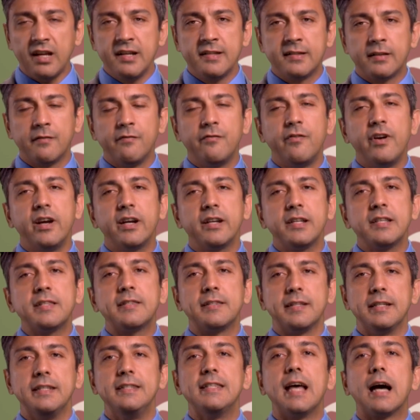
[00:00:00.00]
It's a very
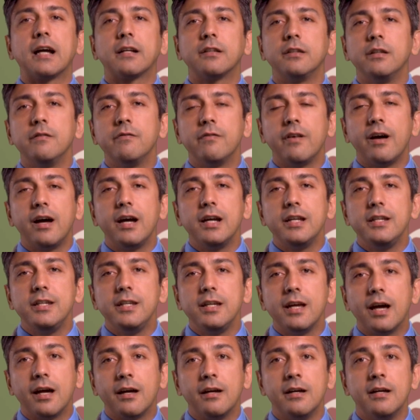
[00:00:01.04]
seductive
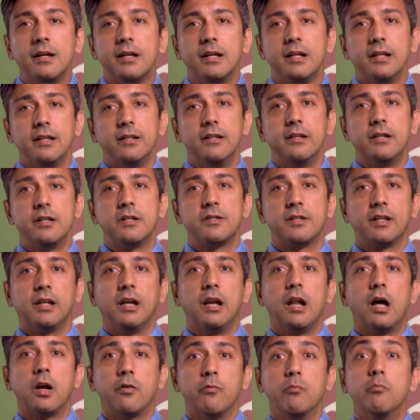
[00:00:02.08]
idea. There's a
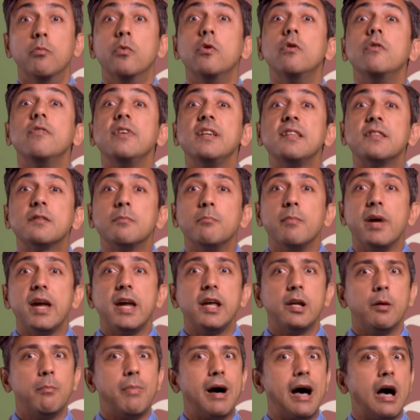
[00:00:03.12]
lot of movies
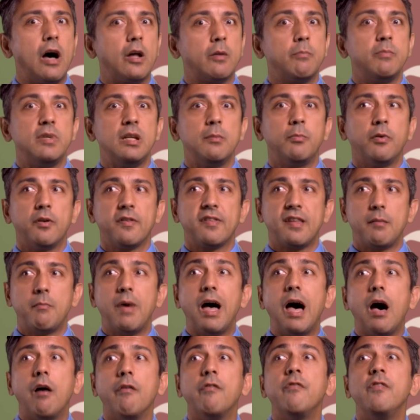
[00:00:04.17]
made about people
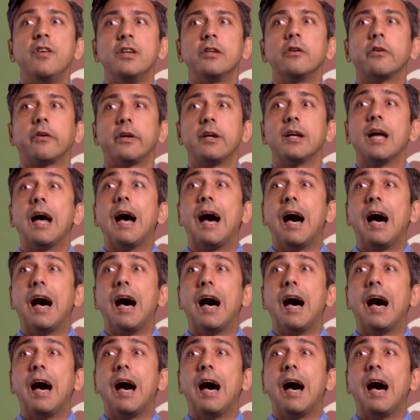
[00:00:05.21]
somehow figuring